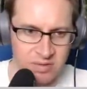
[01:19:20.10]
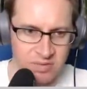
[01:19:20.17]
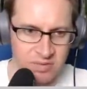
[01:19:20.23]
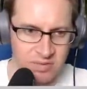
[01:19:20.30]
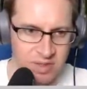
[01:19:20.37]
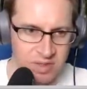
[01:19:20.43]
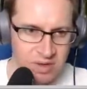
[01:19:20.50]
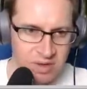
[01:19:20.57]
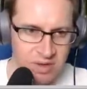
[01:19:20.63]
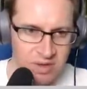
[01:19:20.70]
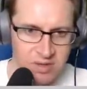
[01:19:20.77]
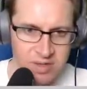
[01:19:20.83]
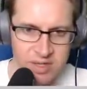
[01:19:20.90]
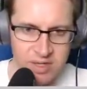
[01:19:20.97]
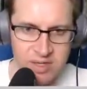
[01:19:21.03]
Where
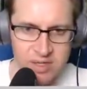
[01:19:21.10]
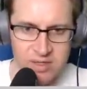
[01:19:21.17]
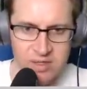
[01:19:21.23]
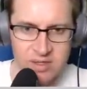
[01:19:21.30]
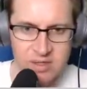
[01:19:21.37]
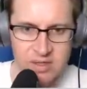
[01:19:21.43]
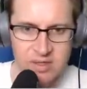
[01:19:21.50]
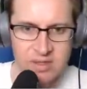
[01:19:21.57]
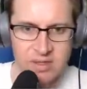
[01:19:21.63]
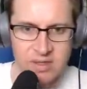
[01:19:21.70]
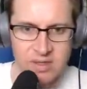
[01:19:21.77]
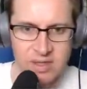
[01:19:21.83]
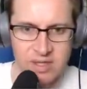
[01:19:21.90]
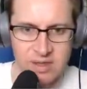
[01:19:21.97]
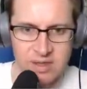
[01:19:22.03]
are they?
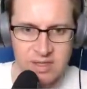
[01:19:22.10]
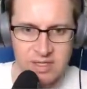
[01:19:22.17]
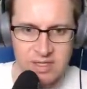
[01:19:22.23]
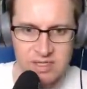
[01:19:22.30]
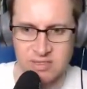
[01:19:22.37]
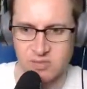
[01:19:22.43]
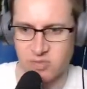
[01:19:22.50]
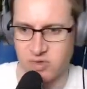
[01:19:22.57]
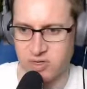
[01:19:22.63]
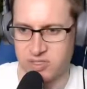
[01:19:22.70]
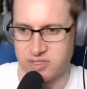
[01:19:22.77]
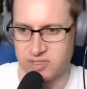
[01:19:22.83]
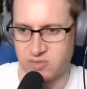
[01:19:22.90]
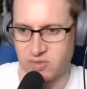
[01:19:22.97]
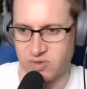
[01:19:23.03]
Like these
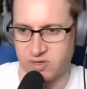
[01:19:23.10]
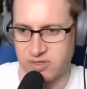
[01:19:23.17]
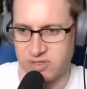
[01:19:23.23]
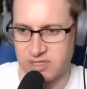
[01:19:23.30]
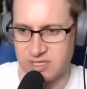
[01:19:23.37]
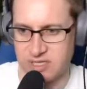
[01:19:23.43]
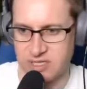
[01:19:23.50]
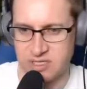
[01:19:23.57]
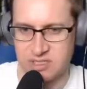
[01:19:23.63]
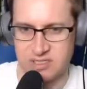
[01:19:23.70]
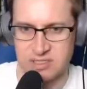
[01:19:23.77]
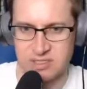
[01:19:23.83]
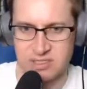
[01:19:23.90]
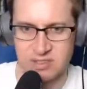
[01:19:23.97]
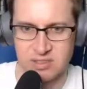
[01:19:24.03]
ones. What are these?